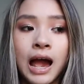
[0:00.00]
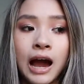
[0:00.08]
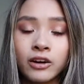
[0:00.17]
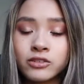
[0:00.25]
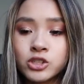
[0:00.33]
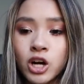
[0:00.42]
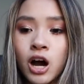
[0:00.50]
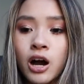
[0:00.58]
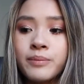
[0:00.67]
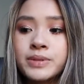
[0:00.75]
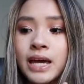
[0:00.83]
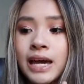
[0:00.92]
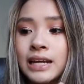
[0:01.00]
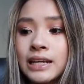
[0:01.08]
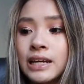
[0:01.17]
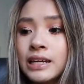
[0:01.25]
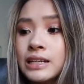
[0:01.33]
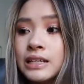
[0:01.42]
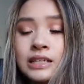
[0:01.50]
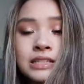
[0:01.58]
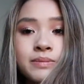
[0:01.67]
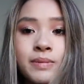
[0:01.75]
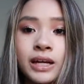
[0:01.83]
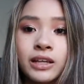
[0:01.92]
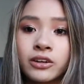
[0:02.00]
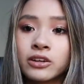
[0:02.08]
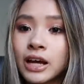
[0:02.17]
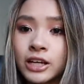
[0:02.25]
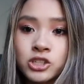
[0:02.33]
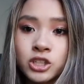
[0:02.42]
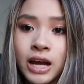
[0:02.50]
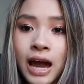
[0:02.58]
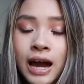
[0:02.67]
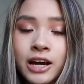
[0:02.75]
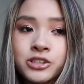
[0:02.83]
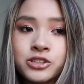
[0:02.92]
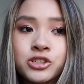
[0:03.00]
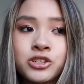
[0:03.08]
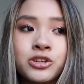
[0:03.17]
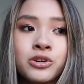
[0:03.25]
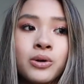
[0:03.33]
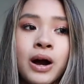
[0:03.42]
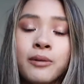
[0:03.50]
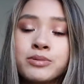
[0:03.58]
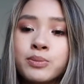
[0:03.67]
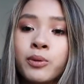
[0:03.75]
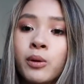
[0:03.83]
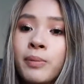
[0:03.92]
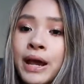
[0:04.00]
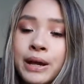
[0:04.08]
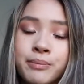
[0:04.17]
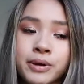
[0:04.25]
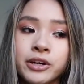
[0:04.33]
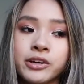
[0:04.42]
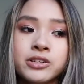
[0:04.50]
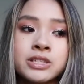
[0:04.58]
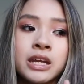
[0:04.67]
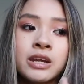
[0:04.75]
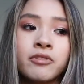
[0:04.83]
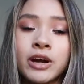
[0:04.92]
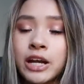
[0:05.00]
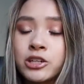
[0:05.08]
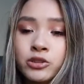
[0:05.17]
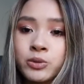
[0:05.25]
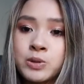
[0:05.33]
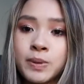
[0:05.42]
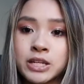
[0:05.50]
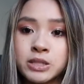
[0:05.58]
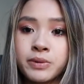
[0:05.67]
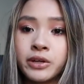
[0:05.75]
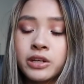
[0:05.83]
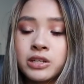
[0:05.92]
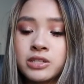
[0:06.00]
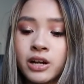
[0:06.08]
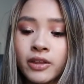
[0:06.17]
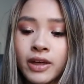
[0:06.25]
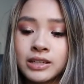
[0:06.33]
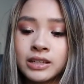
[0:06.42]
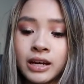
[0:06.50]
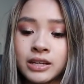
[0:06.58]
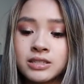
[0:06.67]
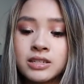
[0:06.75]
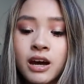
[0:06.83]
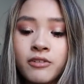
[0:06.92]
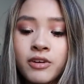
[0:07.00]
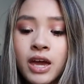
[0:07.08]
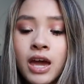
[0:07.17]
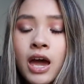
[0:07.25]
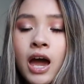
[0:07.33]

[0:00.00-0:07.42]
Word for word: out of jobs and need to make a little extra cash to help support paying bills and financial responsibilities and all that kind of stuff